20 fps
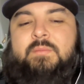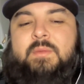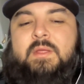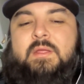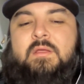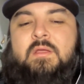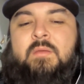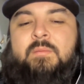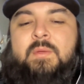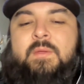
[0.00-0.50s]

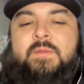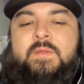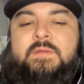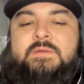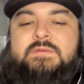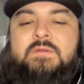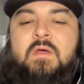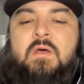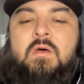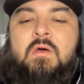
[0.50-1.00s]
becoming
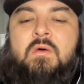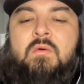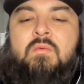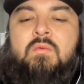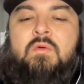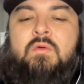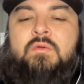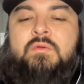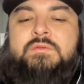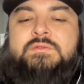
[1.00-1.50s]
this
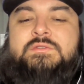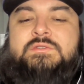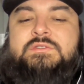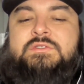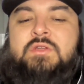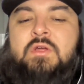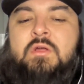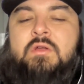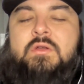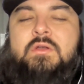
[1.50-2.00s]
all-world
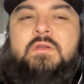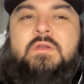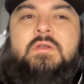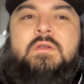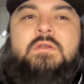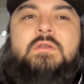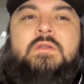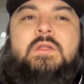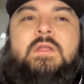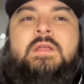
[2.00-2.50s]

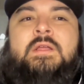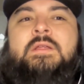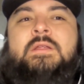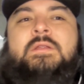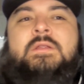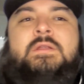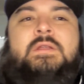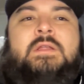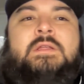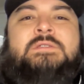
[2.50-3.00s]
starter.
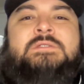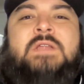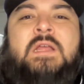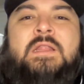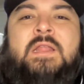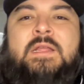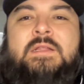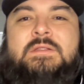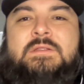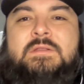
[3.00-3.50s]
It's
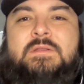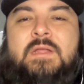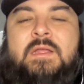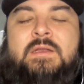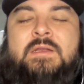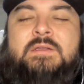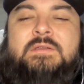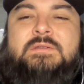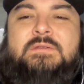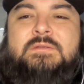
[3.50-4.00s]
not like
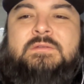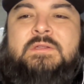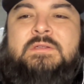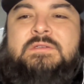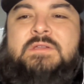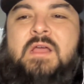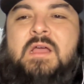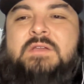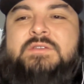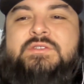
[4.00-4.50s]
and the
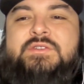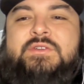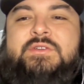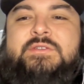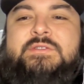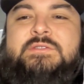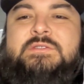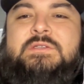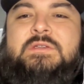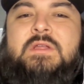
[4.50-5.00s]

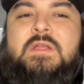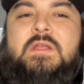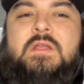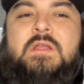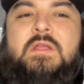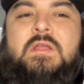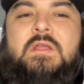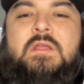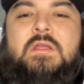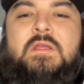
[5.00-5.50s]
Dodgers
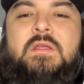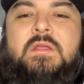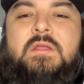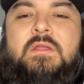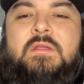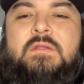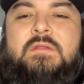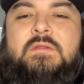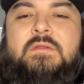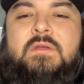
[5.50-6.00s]

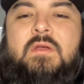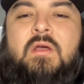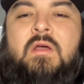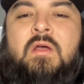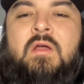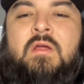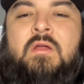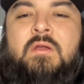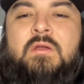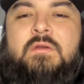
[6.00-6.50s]

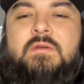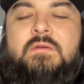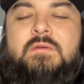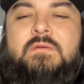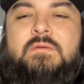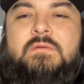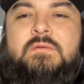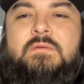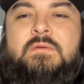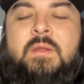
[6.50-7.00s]
aren't
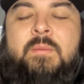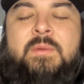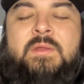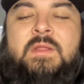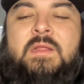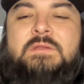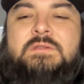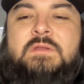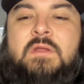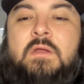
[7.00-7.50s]
I mean,
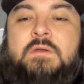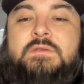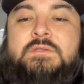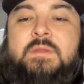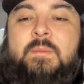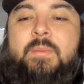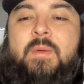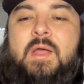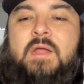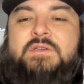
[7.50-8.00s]
not the Dodgers.
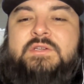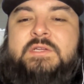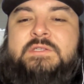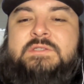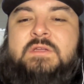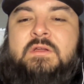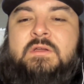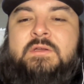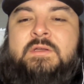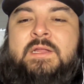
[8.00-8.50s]
The
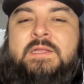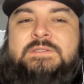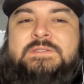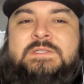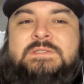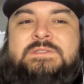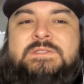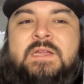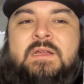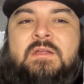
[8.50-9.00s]
Padres aren't
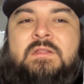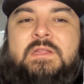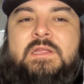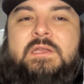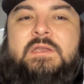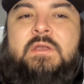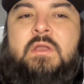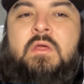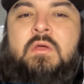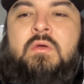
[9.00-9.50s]

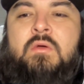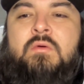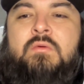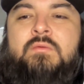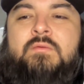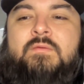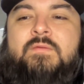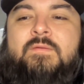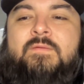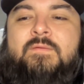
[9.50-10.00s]
necessarily
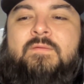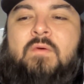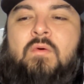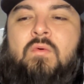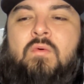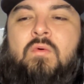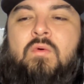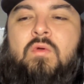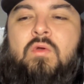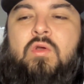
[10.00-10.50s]
known
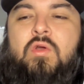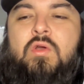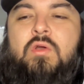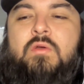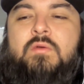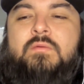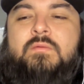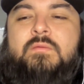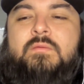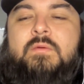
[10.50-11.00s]

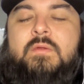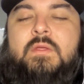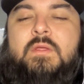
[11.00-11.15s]
for